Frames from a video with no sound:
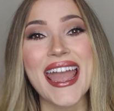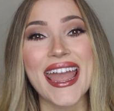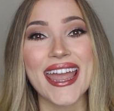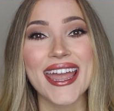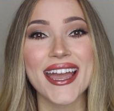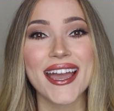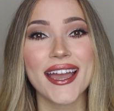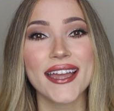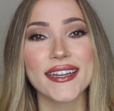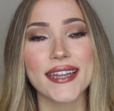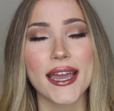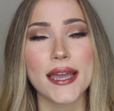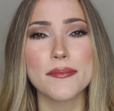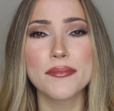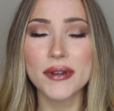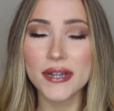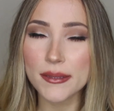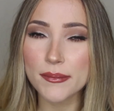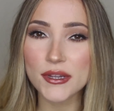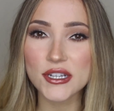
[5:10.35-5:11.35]
and
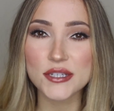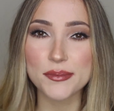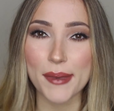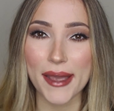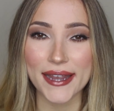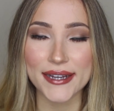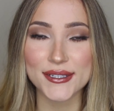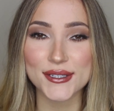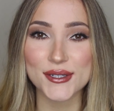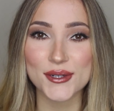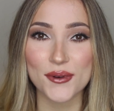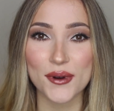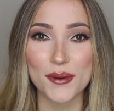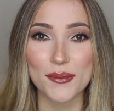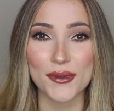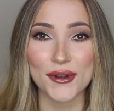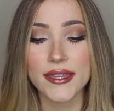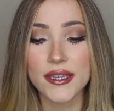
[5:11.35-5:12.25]
I'm pretty much back to normal.